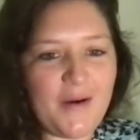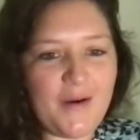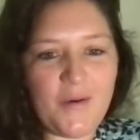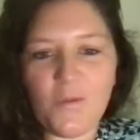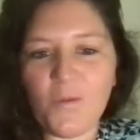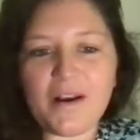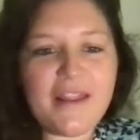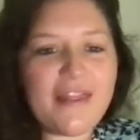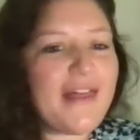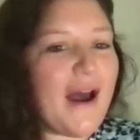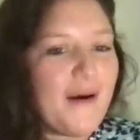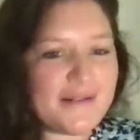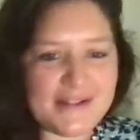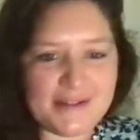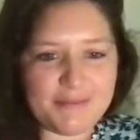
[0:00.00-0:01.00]

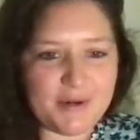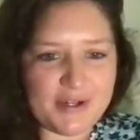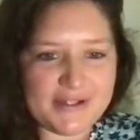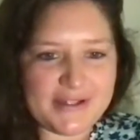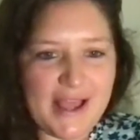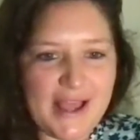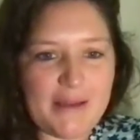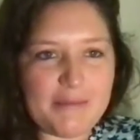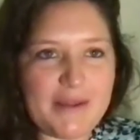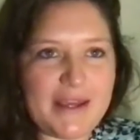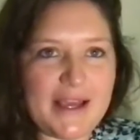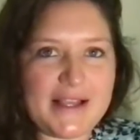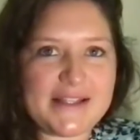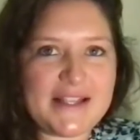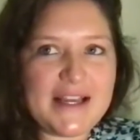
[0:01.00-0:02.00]
1000%,
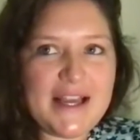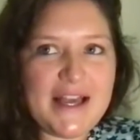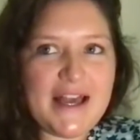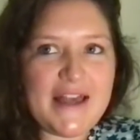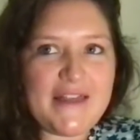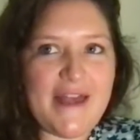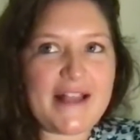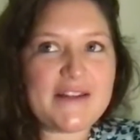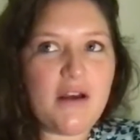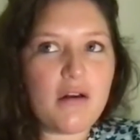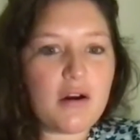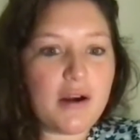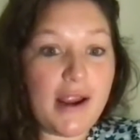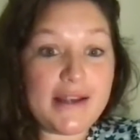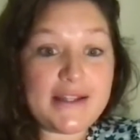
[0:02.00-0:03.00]
because that's all
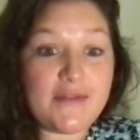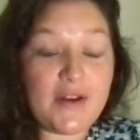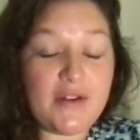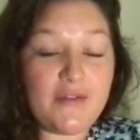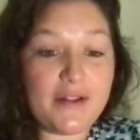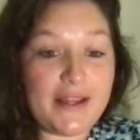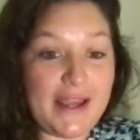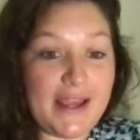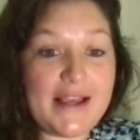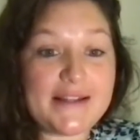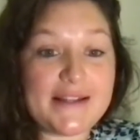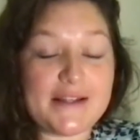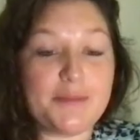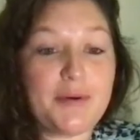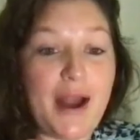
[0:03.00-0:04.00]
creativity really is.
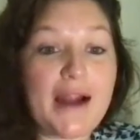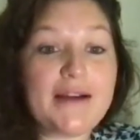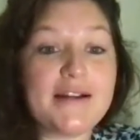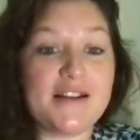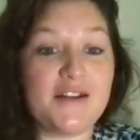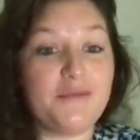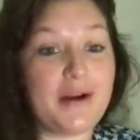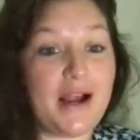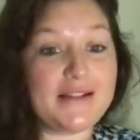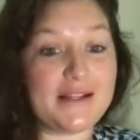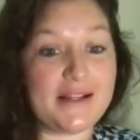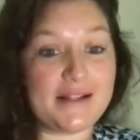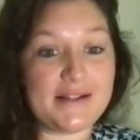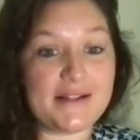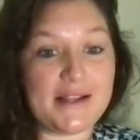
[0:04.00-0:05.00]
It's a practice of
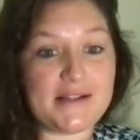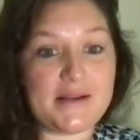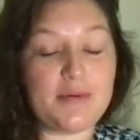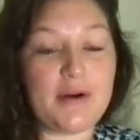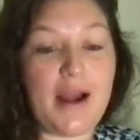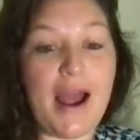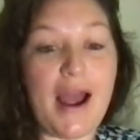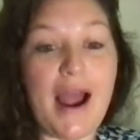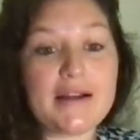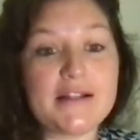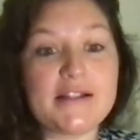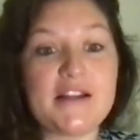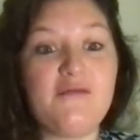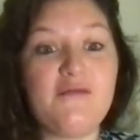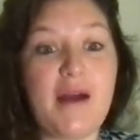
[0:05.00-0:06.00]
presence. It's a practice
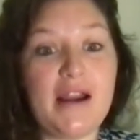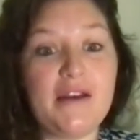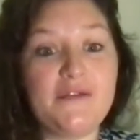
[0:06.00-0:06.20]
of mindfulness.